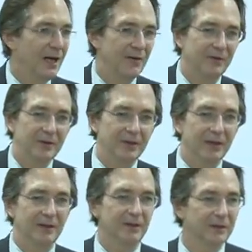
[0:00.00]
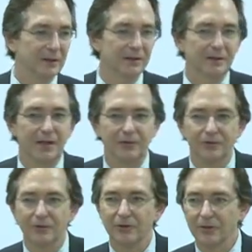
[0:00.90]
have really nothing
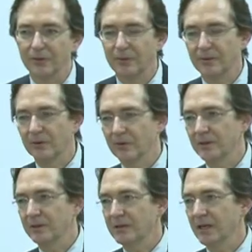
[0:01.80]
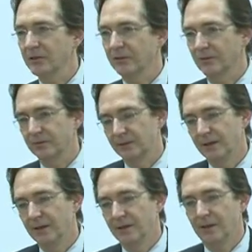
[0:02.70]
left to do with the organizational
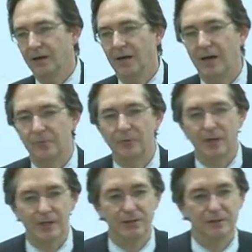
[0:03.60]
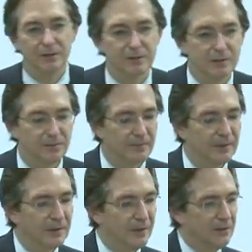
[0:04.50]
uh, operations.
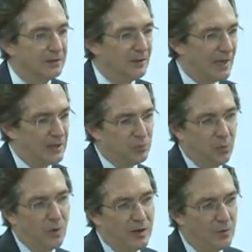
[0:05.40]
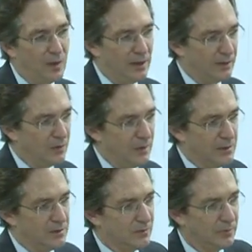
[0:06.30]
So that's one way the
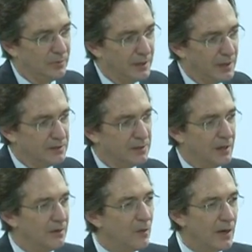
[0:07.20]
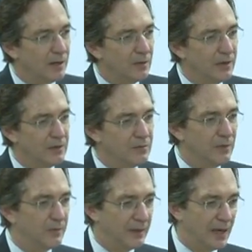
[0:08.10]
queen is replaced. The other way the queen is
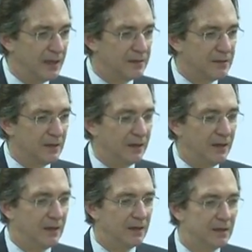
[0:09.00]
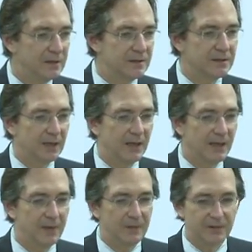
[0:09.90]
replaced is
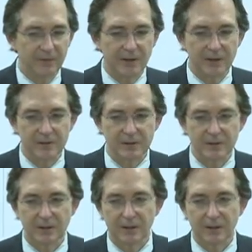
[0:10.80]
um, if there's